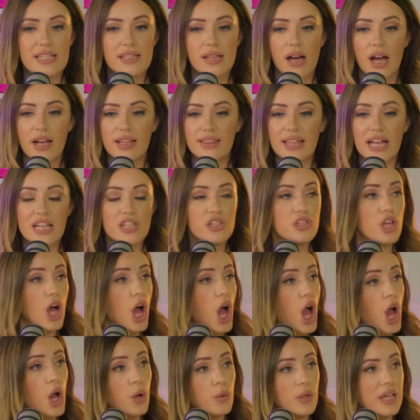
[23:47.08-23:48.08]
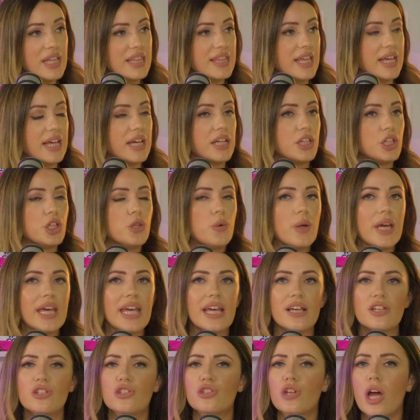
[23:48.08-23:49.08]
like that's the only thing. And you
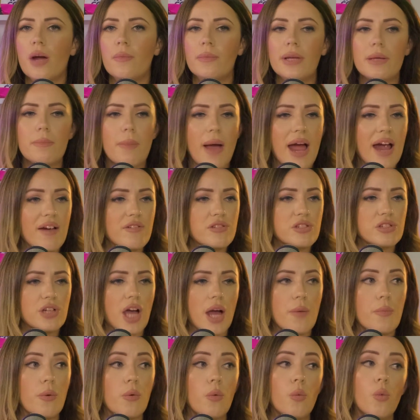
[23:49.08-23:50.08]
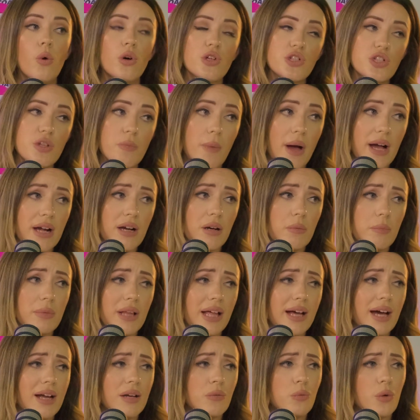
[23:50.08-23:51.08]
hear so many parents go, but what's your backup
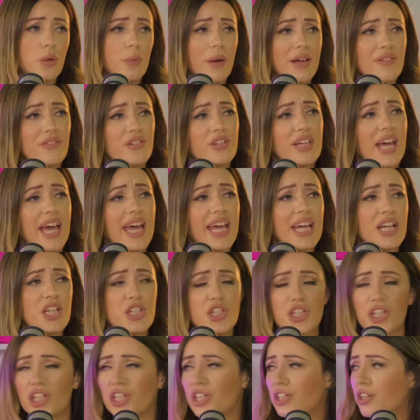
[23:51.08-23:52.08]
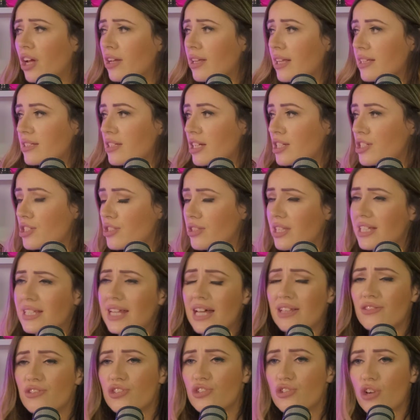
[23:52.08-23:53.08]
plan? What about if you get injured and you get the
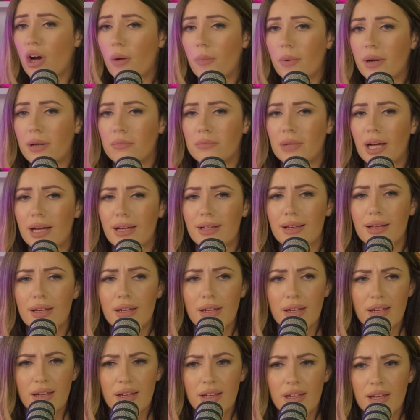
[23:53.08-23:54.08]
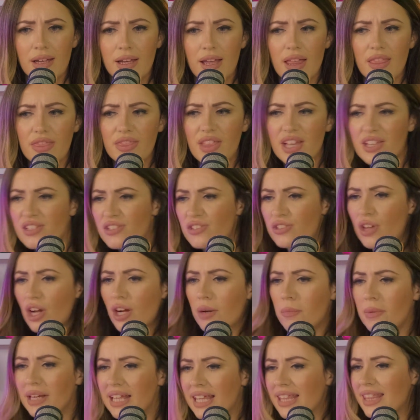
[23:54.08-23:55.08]
dance job? And I'm like, there's so
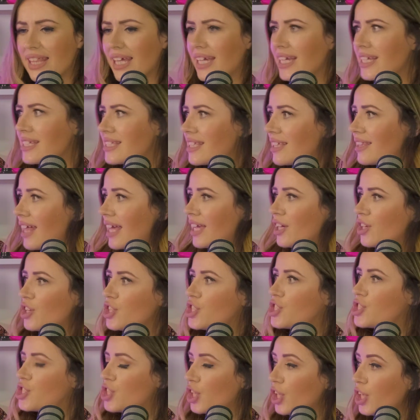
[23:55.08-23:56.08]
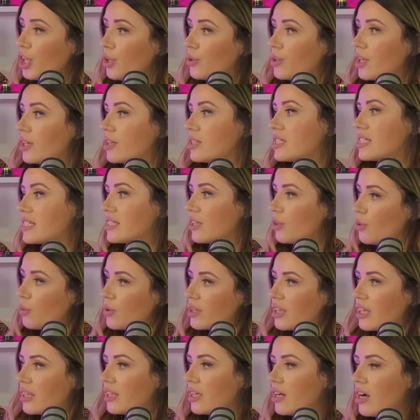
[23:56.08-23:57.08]
many things that they could do that are still
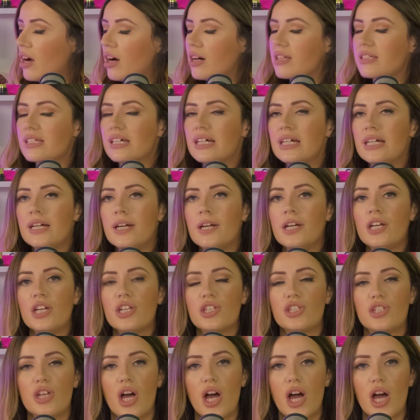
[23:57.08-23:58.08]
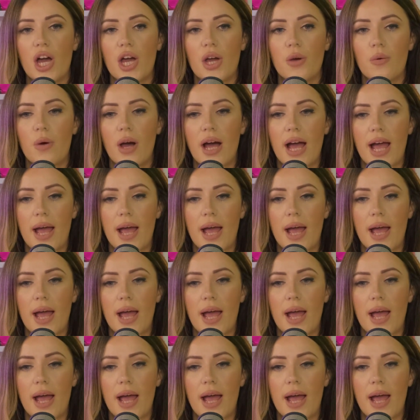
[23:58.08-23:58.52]
within the arts. So